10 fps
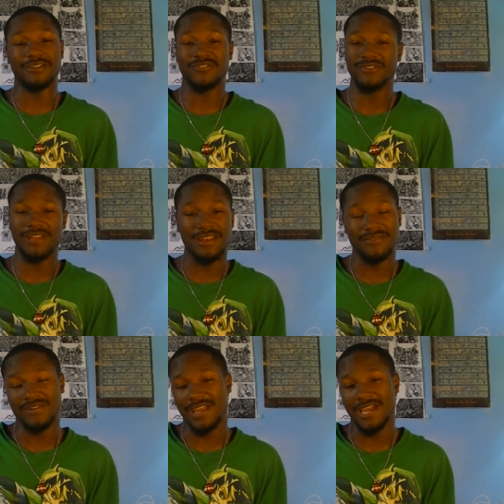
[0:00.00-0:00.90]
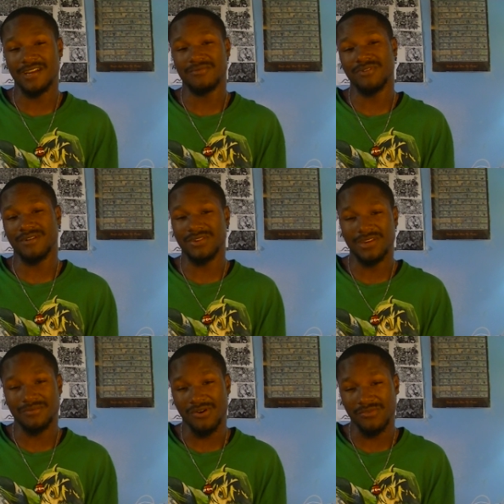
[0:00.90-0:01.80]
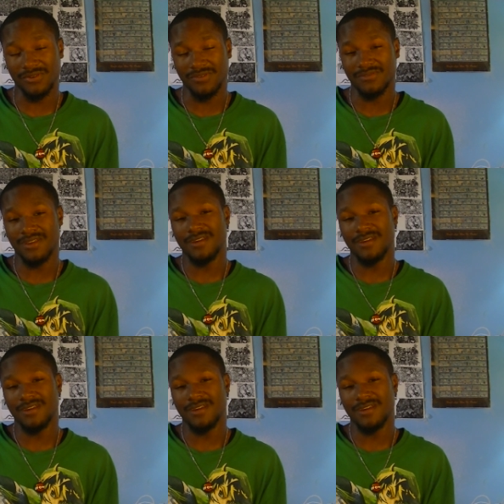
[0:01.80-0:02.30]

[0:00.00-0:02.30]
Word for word: creative name I could probably come up with